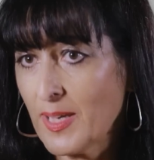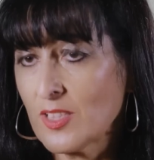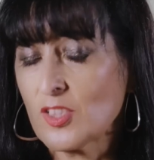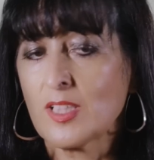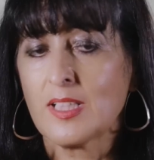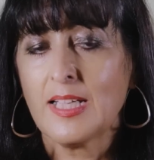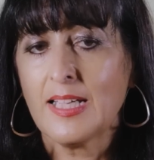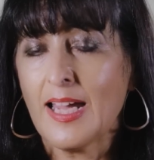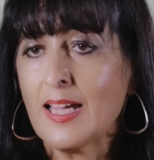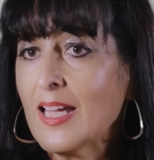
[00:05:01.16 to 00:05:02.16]
manager,
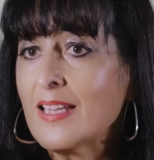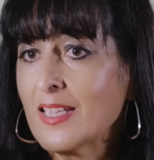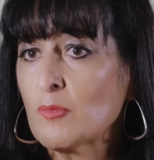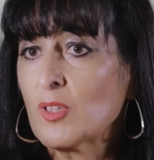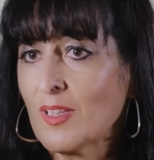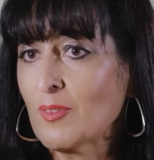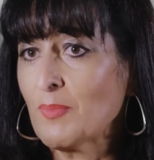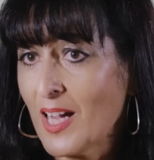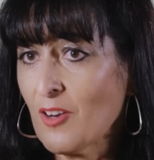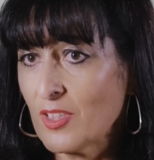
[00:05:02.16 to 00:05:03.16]
and then it will give
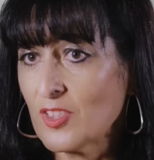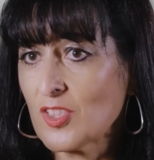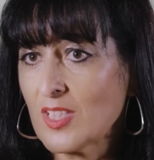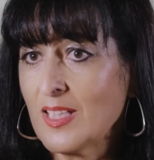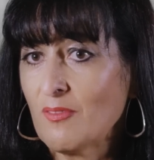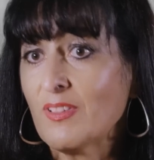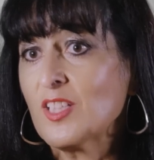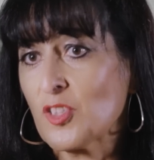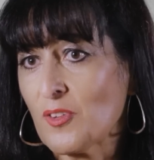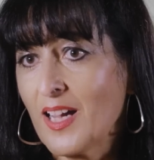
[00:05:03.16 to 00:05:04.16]
them courage to then
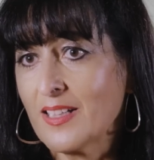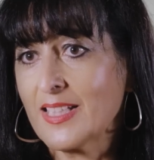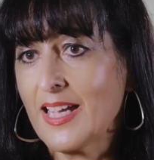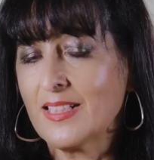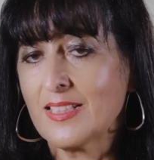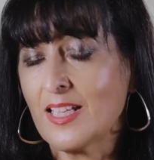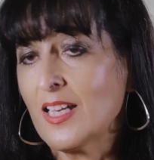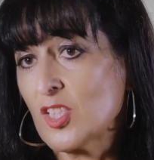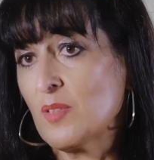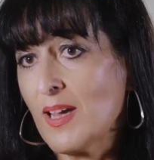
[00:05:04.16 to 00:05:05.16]
venture out and
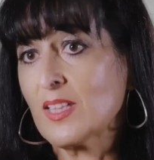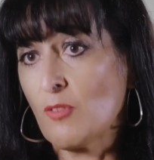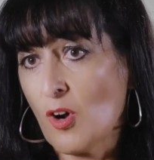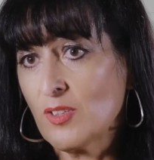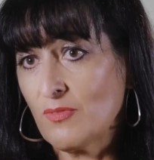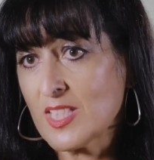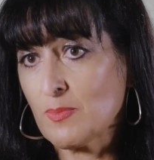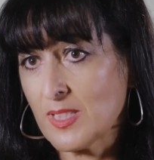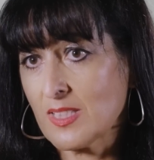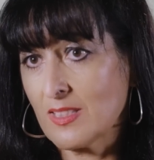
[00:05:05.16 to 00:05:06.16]
actually make their own
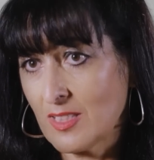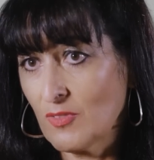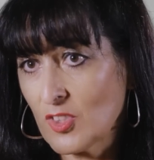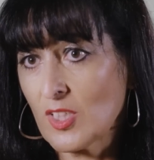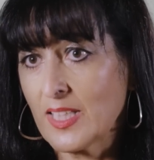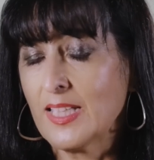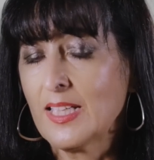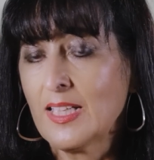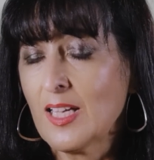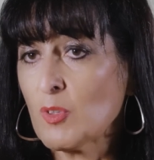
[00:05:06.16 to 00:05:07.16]
investments individually,
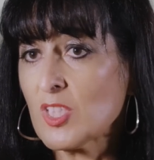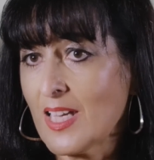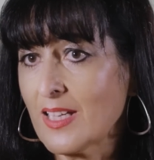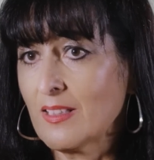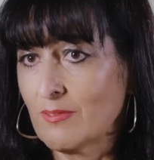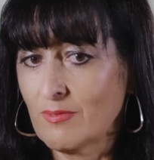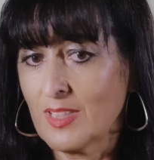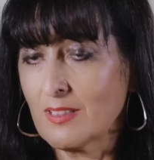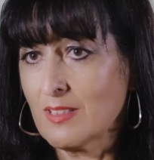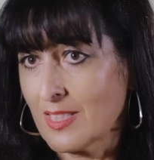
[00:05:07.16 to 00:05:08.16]
which they can
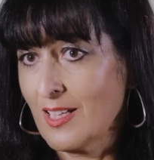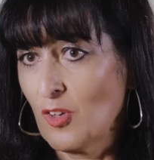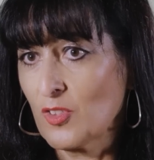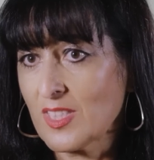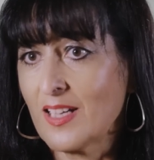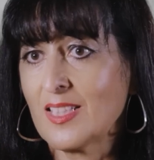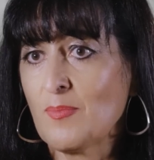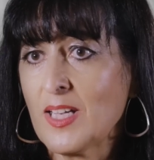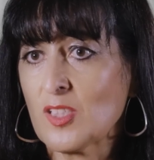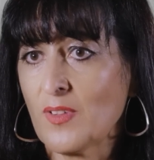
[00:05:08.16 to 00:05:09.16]
sit alongside
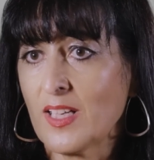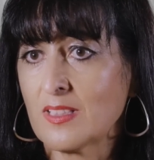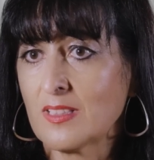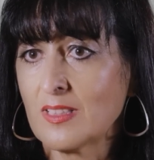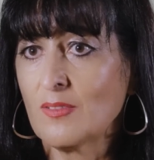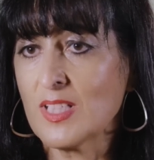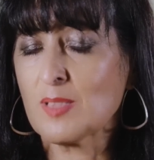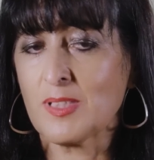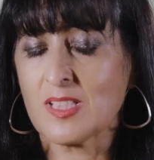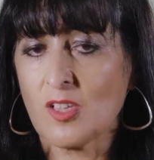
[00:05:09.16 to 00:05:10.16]
their managed fund
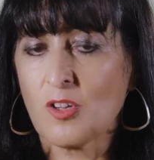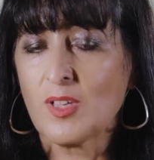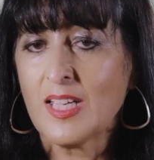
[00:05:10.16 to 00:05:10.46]
investments. So